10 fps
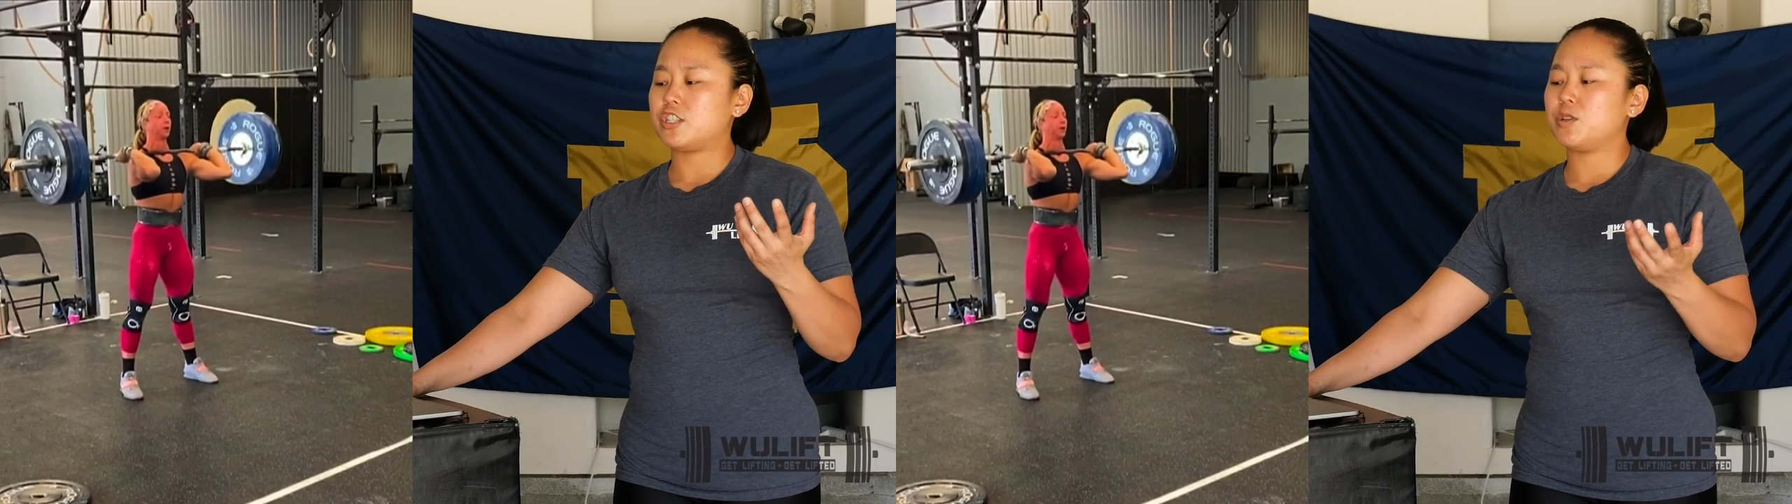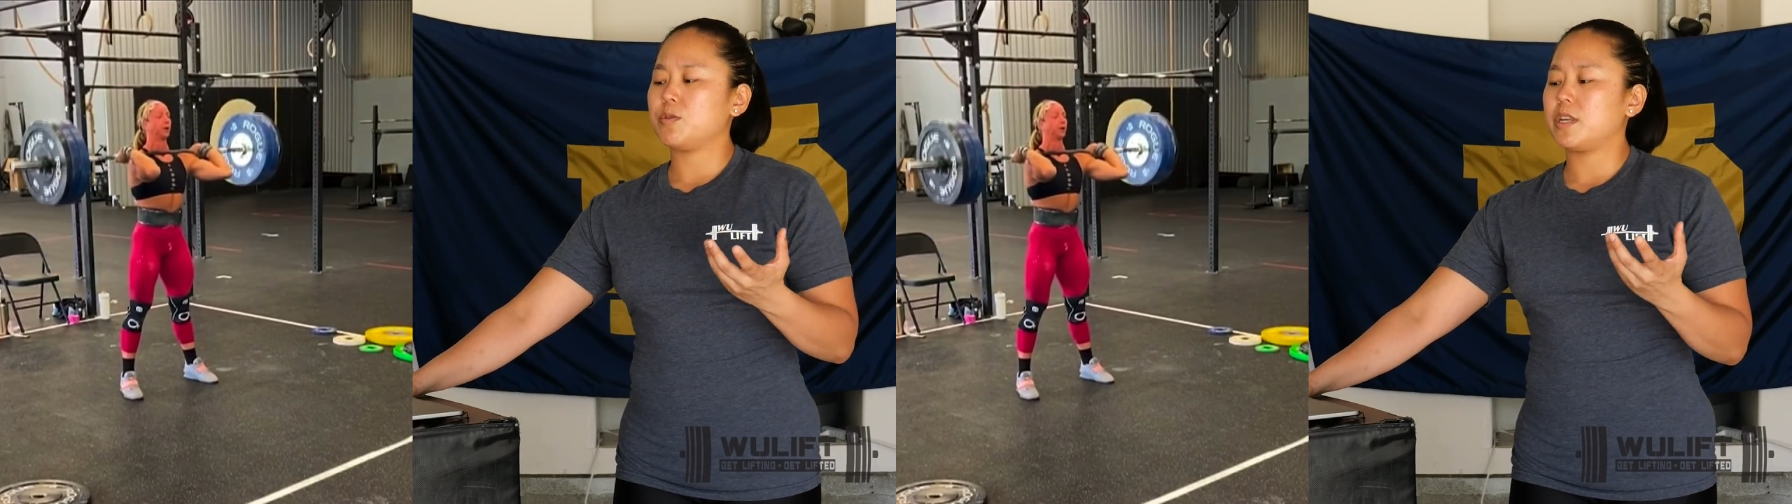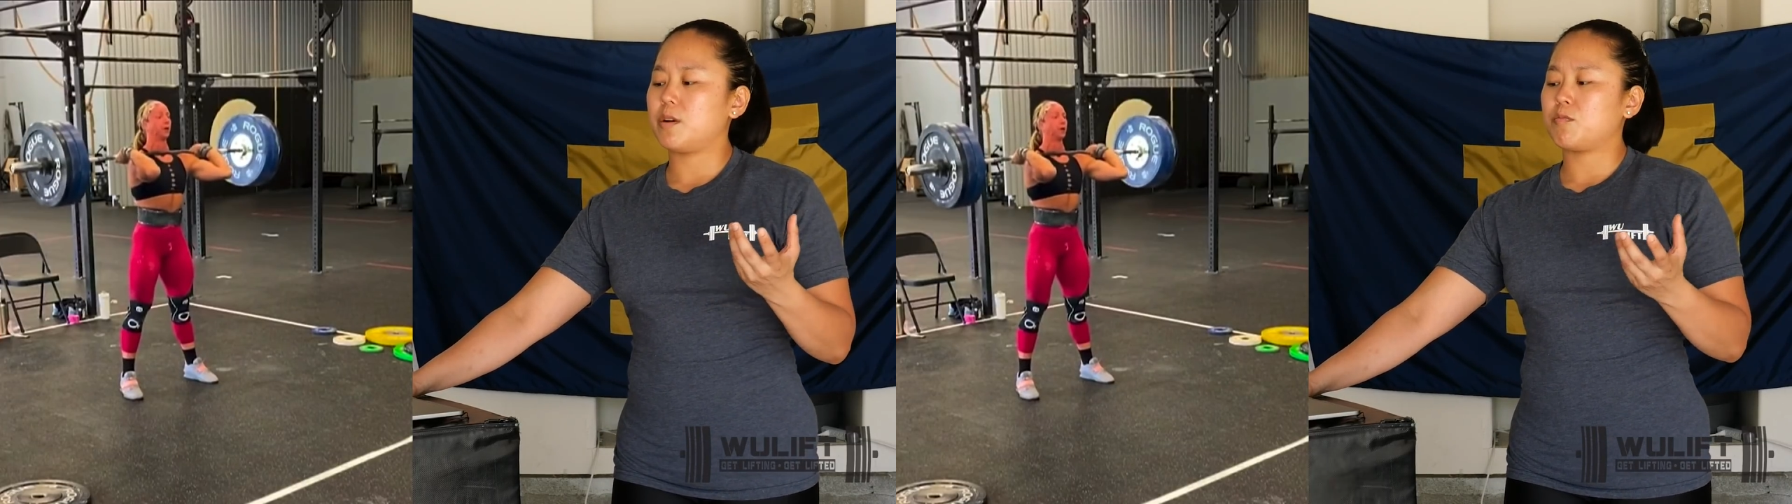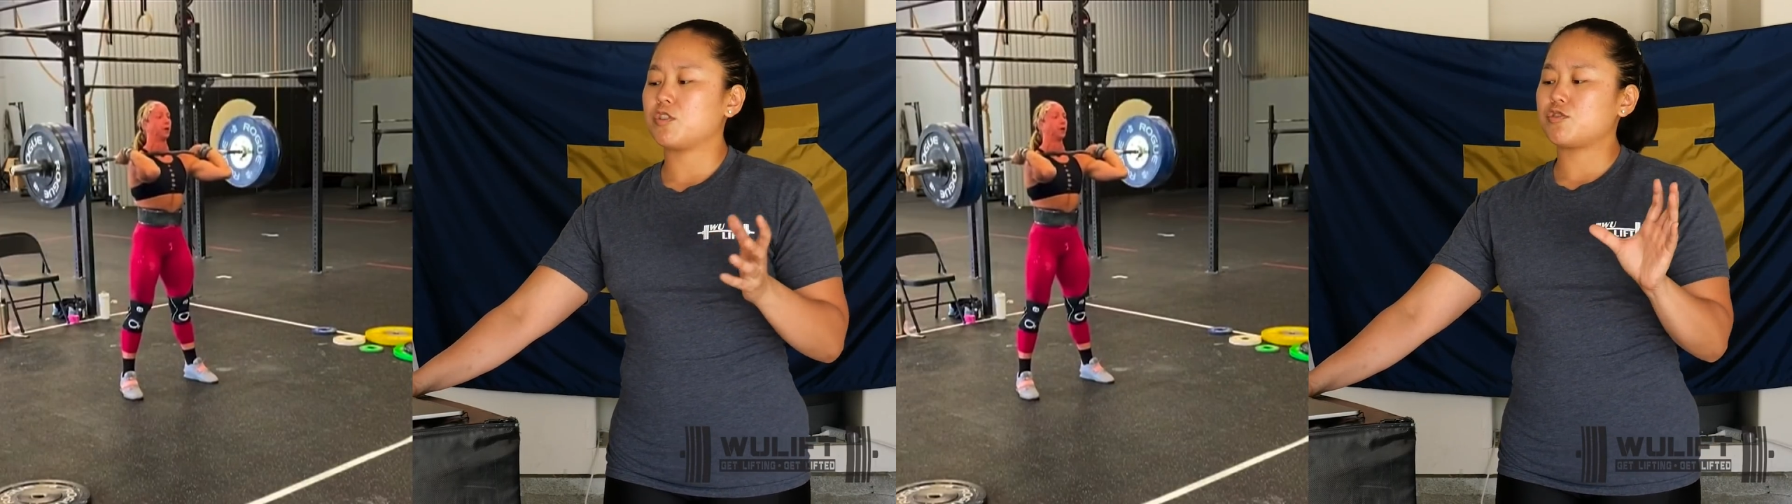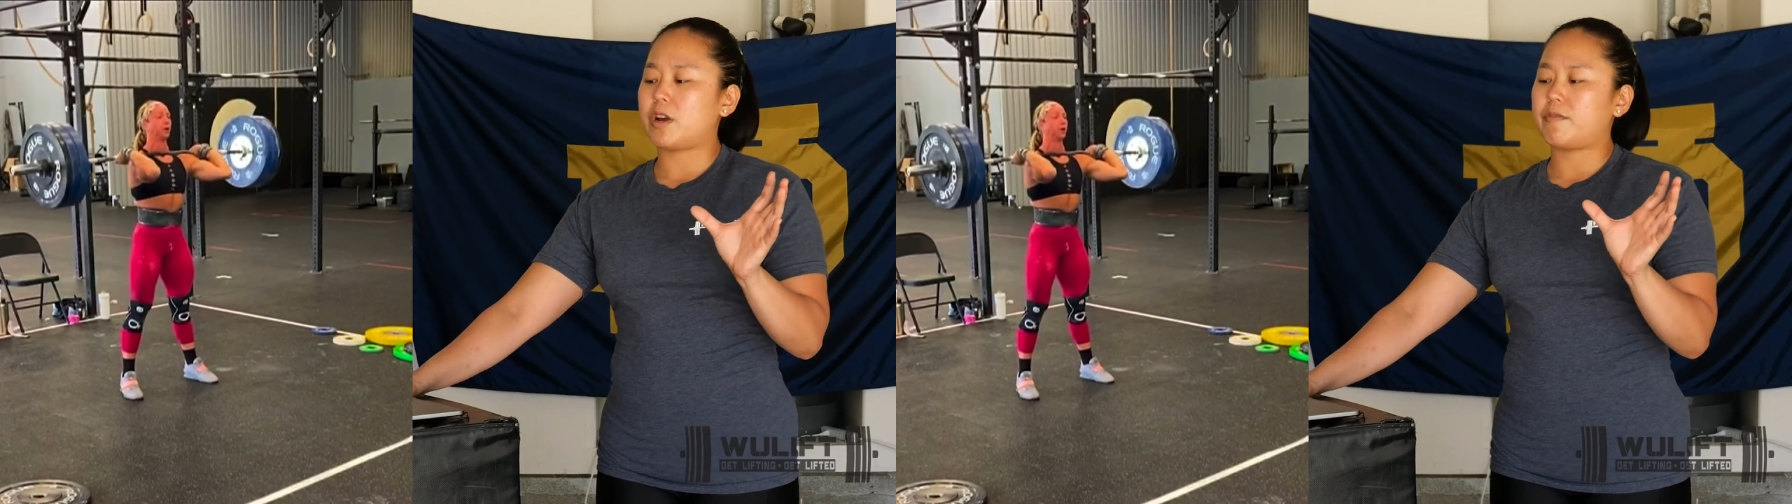She would get
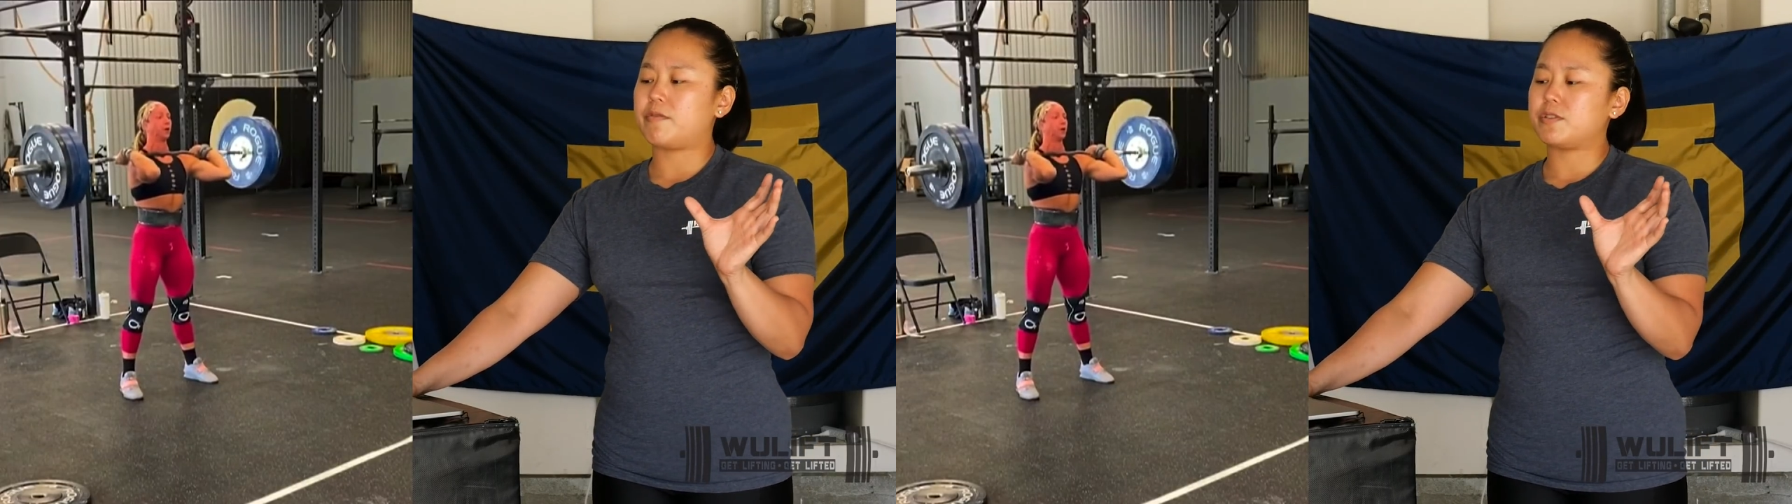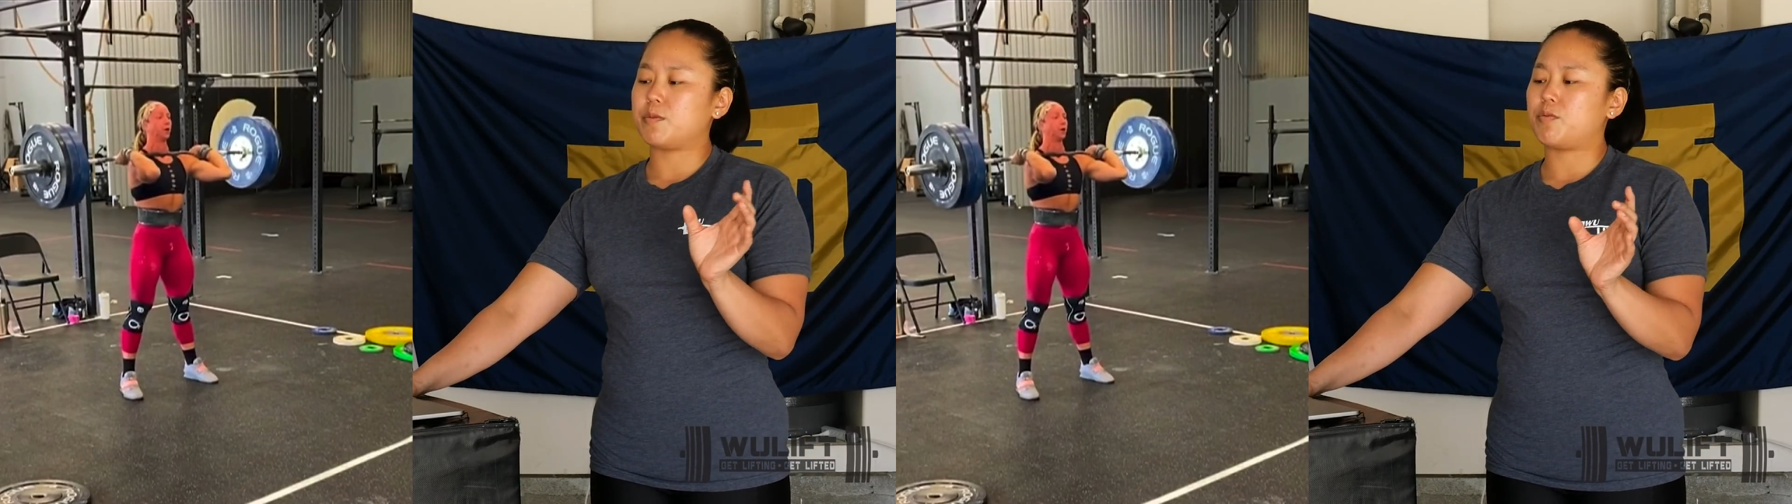more drive if she